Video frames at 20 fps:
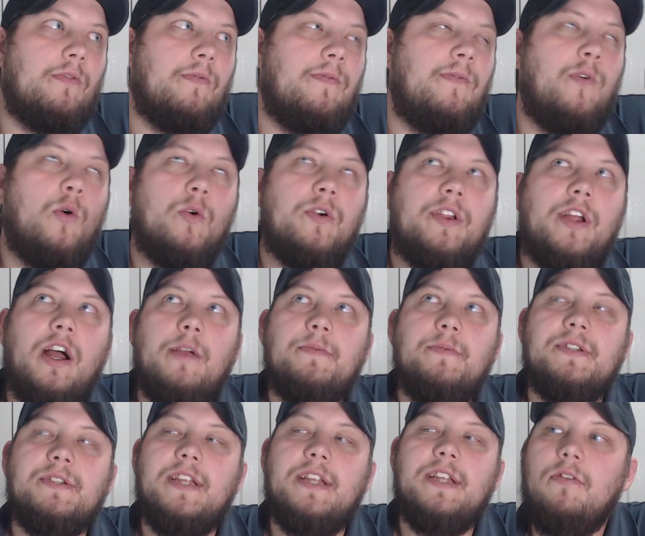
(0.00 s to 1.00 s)
4
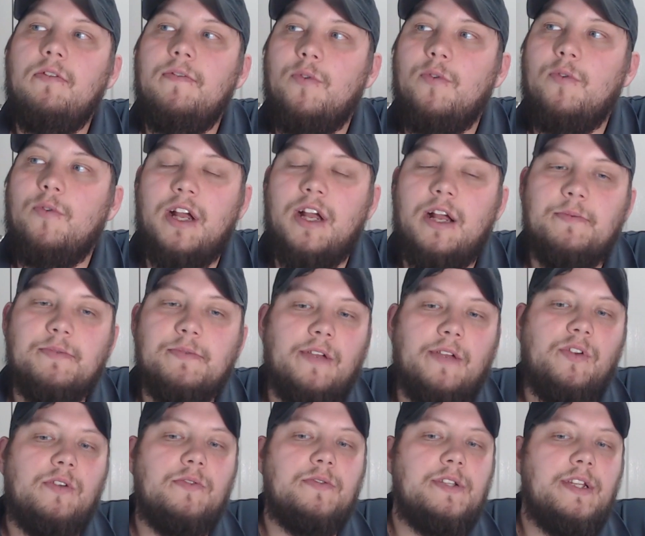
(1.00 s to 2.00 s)
times now. 4 times
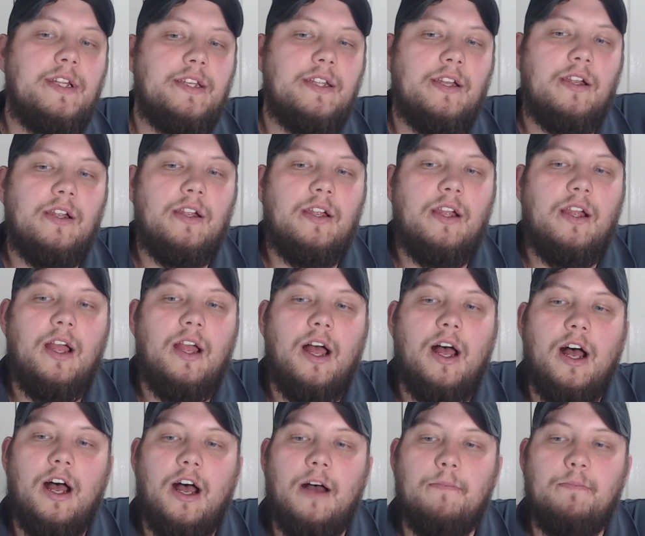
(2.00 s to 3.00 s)
I've used it.
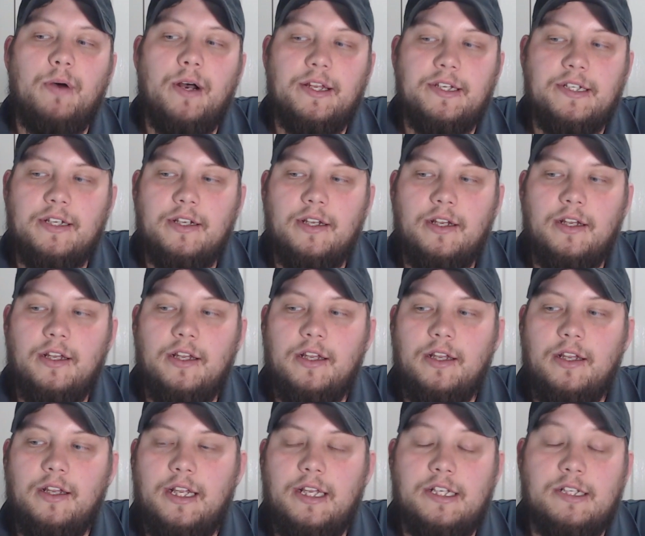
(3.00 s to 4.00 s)
But
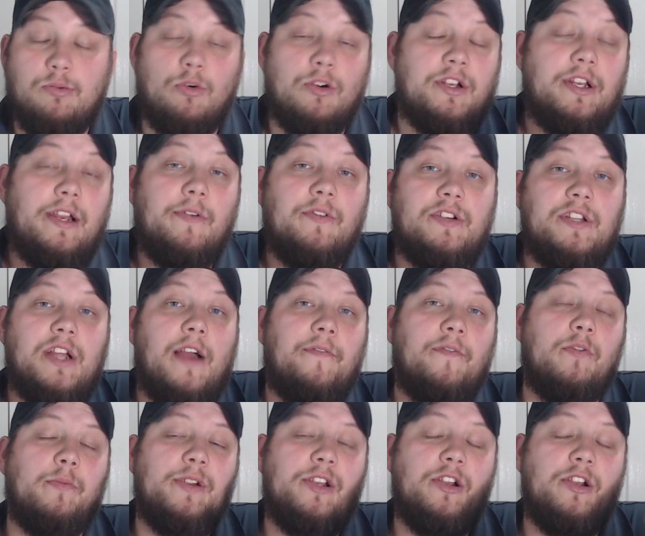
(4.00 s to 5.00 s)
it's worked every time
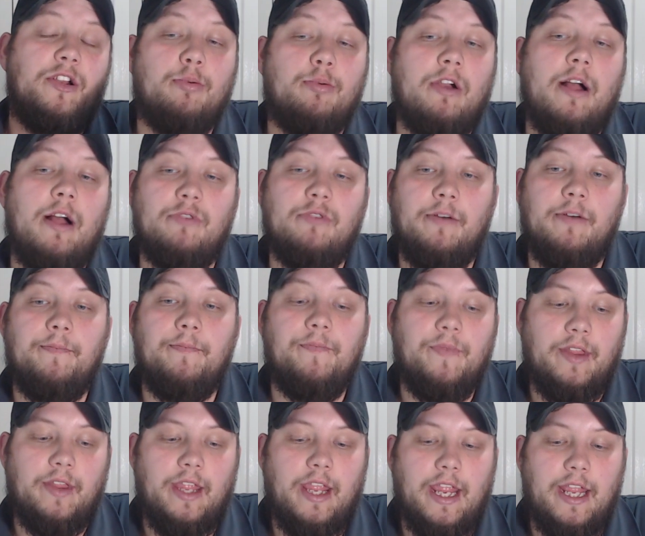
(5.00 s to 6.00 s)
for me, no problem.
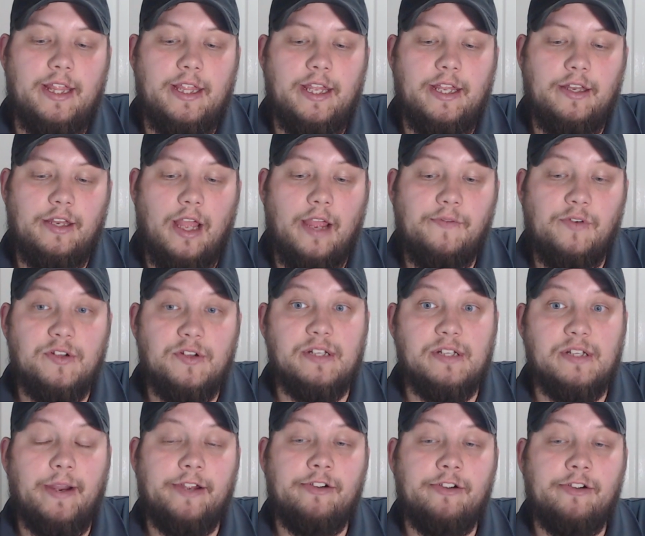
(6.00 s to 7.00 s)
And then I've used
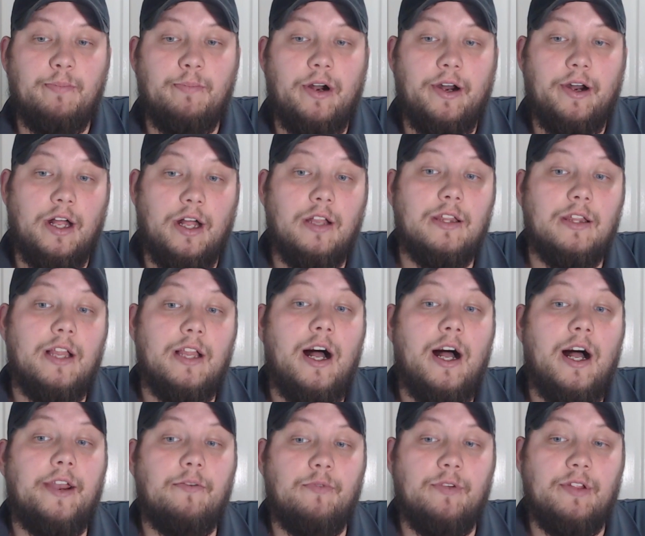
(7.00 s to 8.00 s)
the micropod a
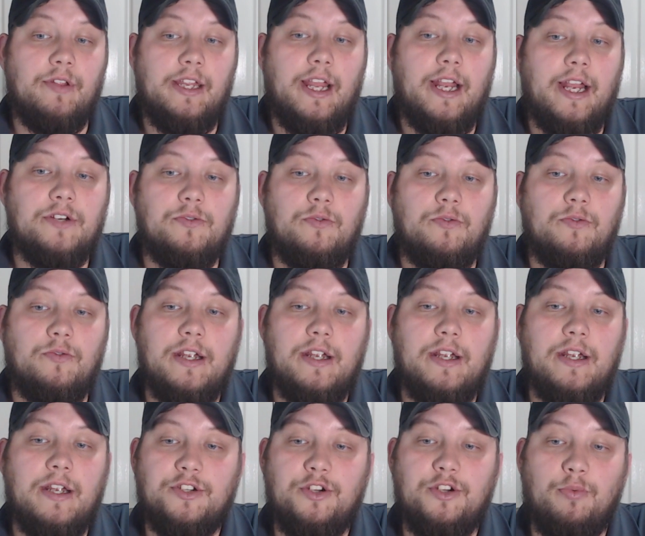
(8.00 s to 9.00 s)
lot with the actual
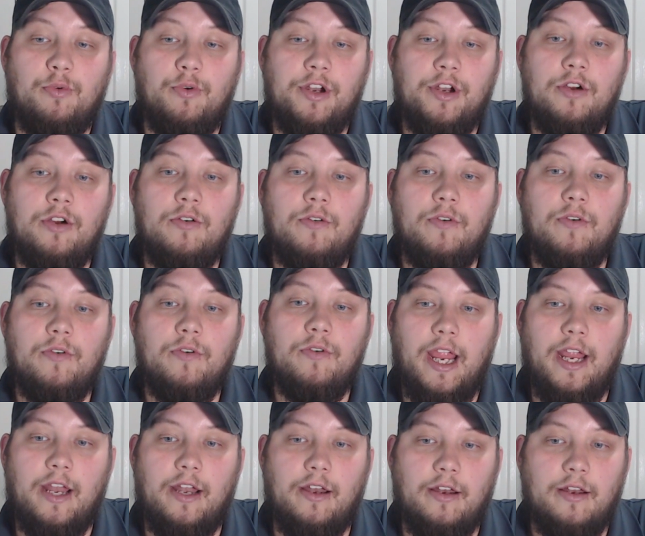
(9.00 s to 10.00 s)
Ytech 2.0,
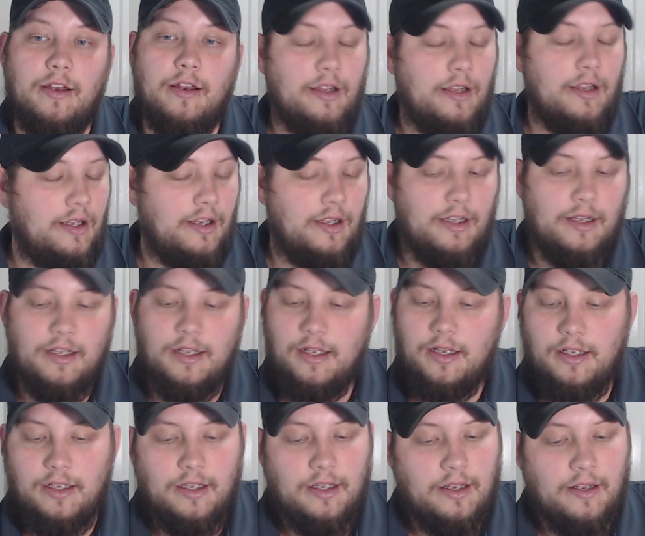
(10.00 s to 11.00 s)
and
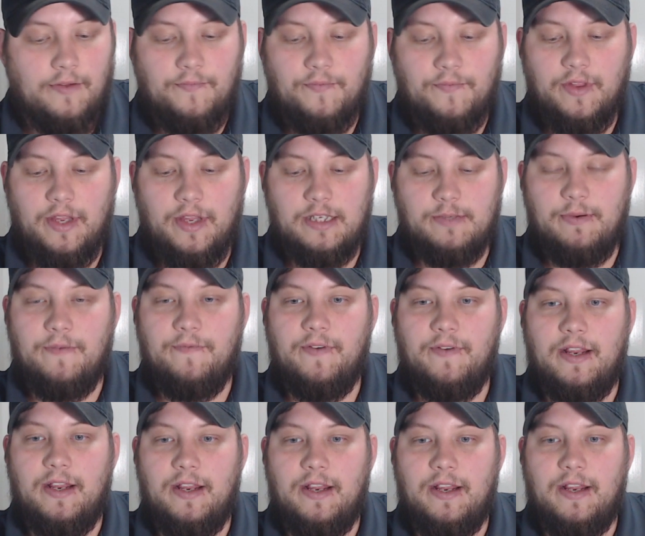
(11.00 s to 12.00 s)
it's been
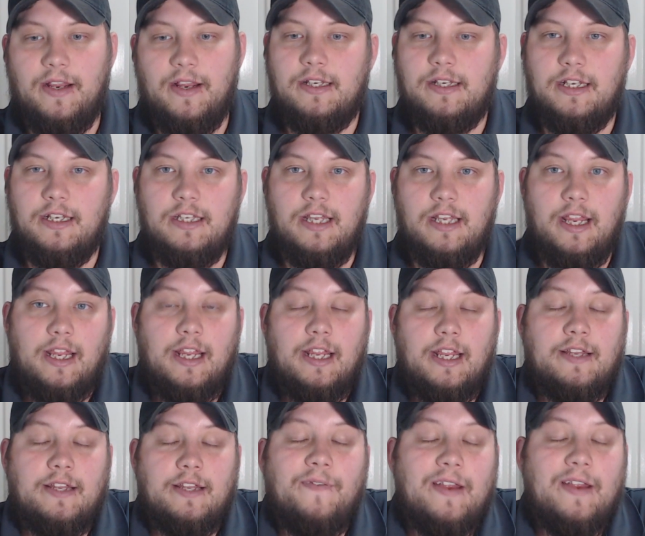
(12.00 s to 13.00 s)
fantastic.
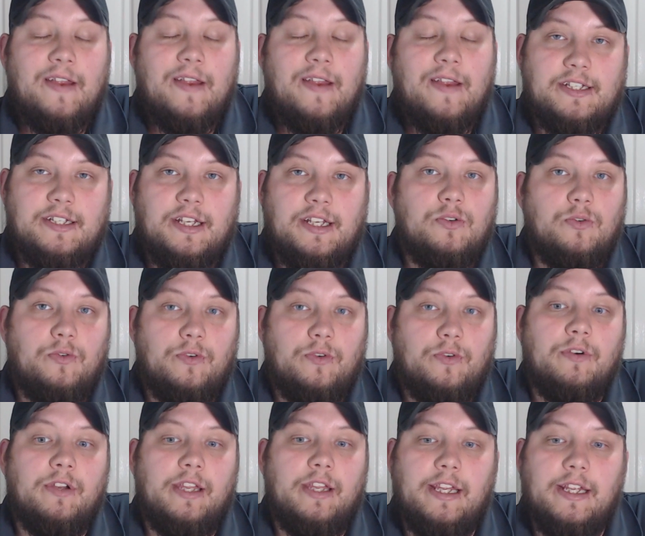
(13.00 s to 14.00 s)
It's a fantastic tool, it
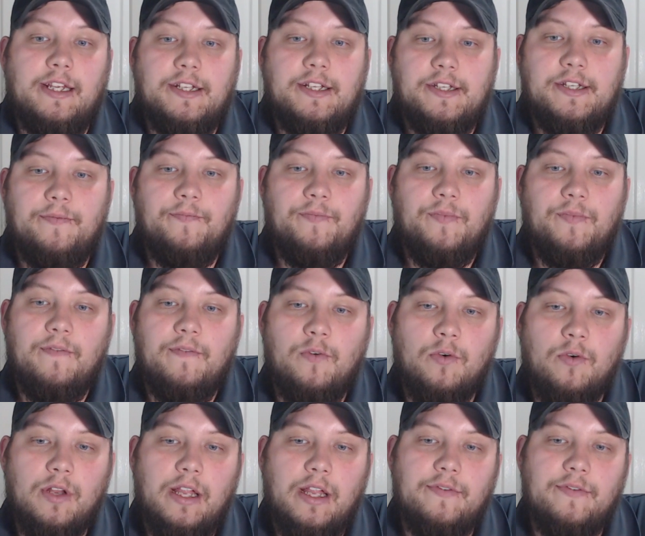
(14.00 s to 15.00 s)
really is.
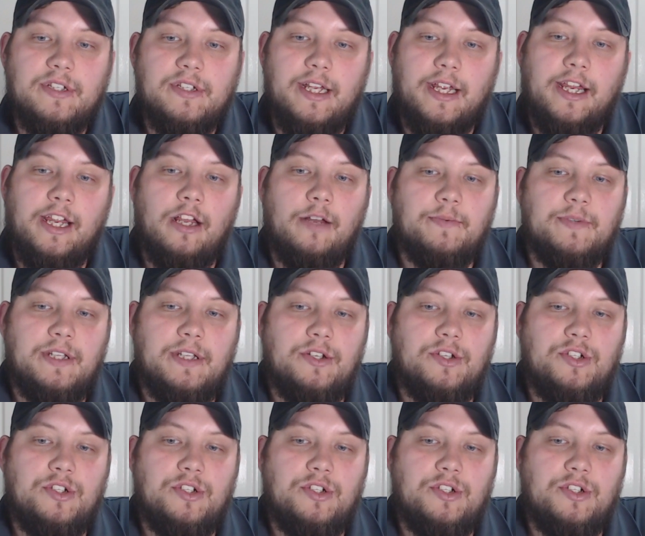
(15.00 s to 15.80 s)
411 Tech Help says,